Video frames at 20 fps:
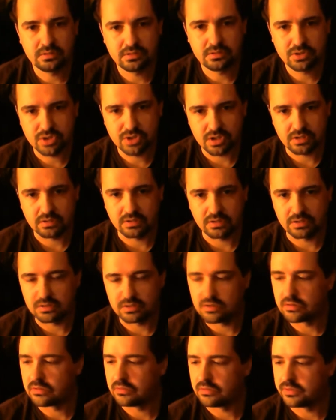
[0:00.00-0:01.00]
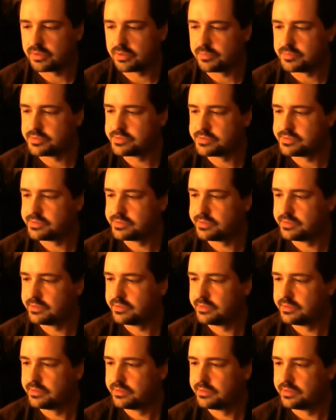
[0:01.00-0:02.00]
chocolate cocoa nibs
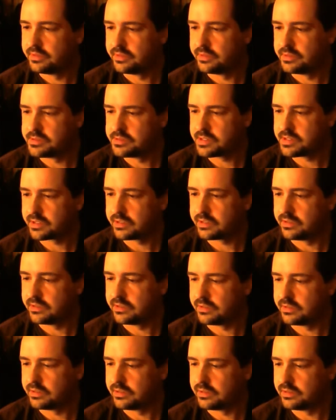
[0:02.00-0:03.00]
in the secondary.